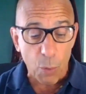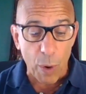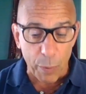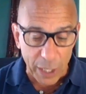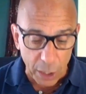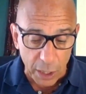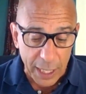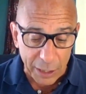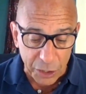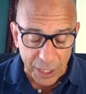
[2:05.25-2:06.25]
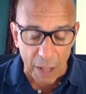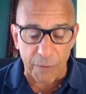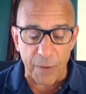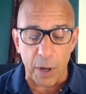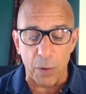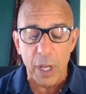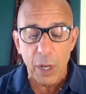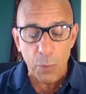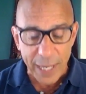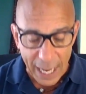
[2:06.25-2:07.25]
When we look at our cell phone,
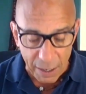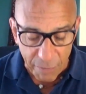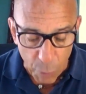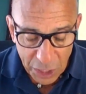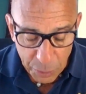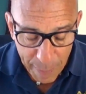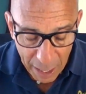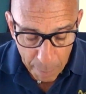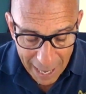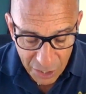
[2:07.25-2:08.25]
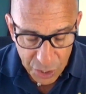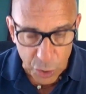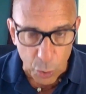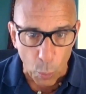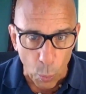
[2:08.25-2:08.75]
we get a voicemail message.